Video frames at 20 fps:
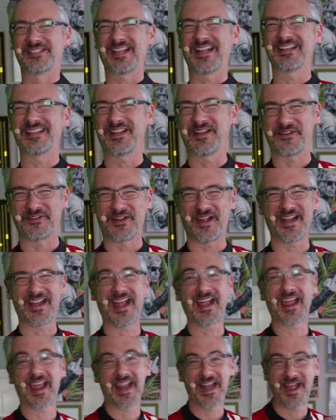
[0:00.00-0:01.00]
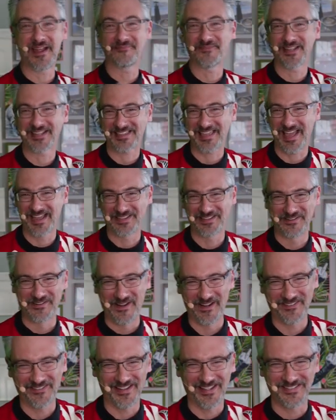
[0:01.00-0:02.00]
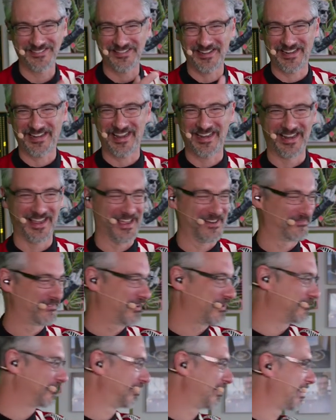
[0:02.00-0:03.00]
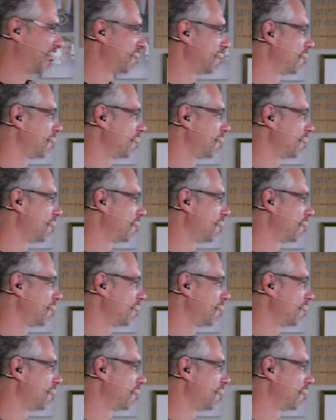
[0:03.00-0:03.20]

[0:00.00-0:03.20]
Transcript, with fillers: I know, right? I, and I picked that URL, so I kind of had fun with that.